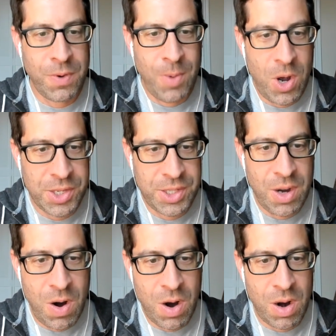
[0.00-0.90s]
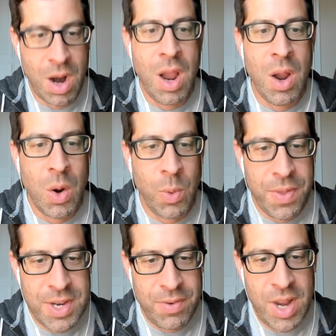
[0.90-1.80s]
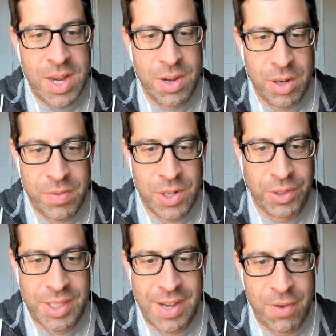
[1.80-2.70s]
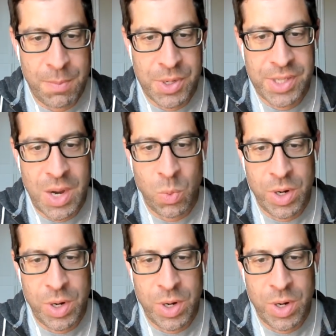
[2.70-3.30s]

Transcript: from Austin are with a dividend yield of nearly 7%,